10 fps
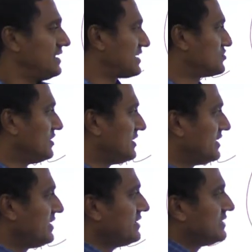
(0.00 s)

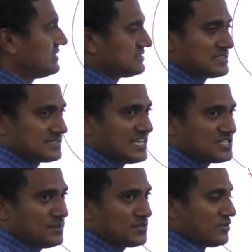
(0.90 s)
Actually, the
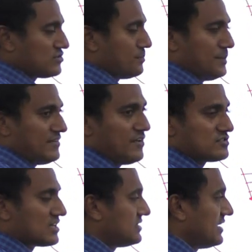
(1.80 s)
seismic waves, P
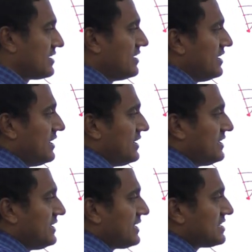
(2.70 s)
waves are there.
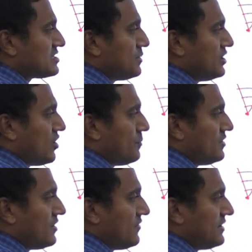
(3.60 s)
Here the speed of
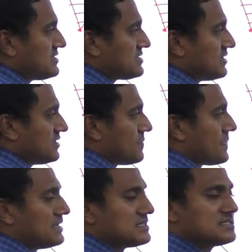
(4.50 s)
P wave is 6
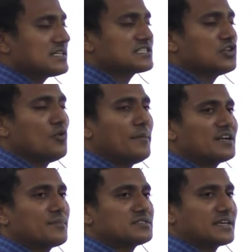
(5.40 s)

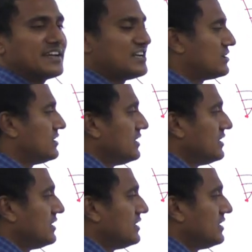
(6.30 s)
km per second.